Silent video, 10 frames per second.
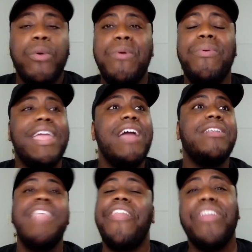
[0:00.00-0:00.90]
We will
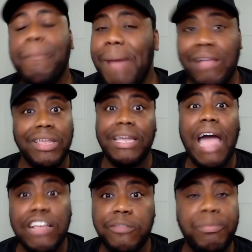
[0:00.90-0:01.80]
care nothing about the
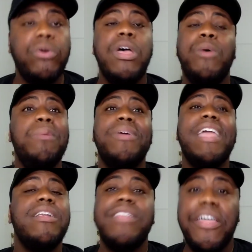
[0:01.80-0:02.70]
gospel. We will
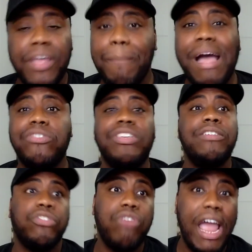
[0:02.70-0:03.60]
care nothing about
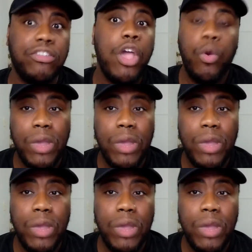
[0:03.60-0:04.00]
Jesus Christ.